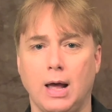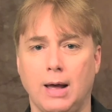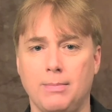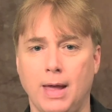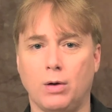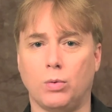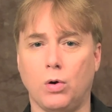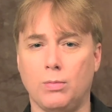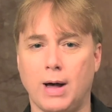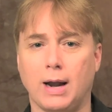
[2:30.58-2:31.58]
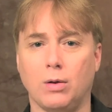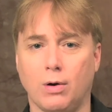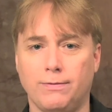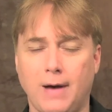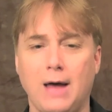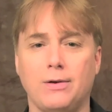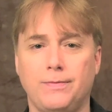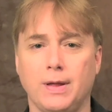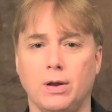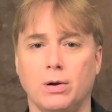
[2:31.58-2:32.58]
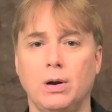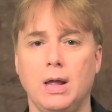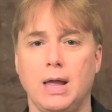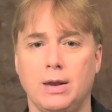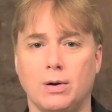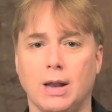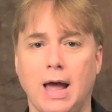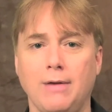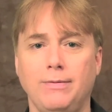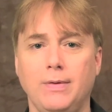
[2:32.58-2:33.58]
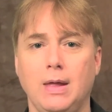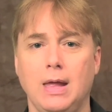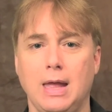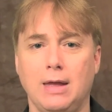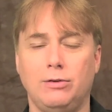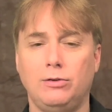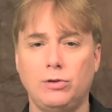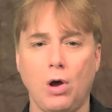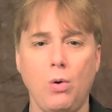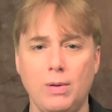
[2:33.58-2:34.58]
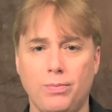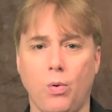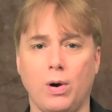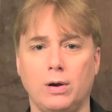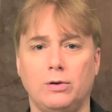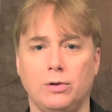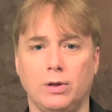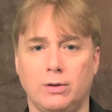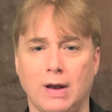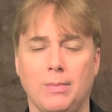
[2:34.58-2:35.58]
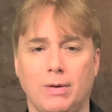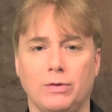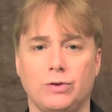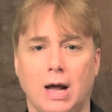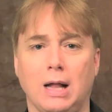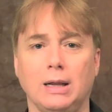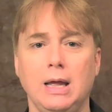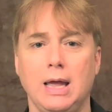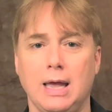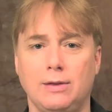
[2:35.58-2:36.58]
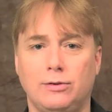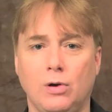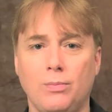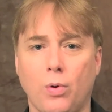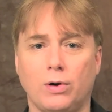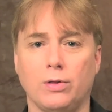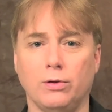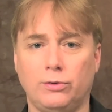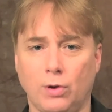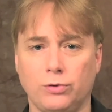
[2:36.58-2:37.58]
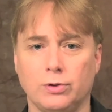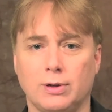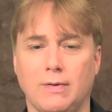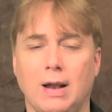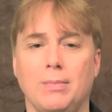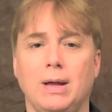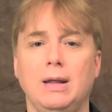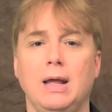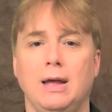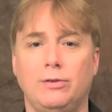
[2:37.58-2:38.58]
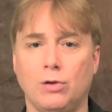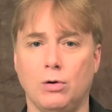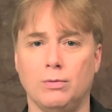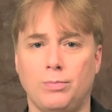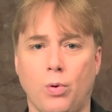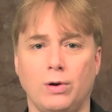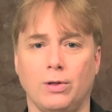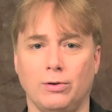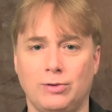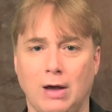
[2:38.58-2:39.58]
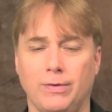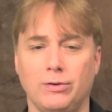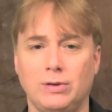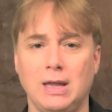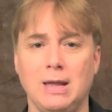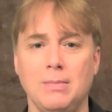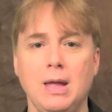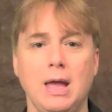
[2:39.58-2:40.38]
male role model or father figure in your life is so important to the development of a child. It's so important to their social development. It's so important to their self-esteem.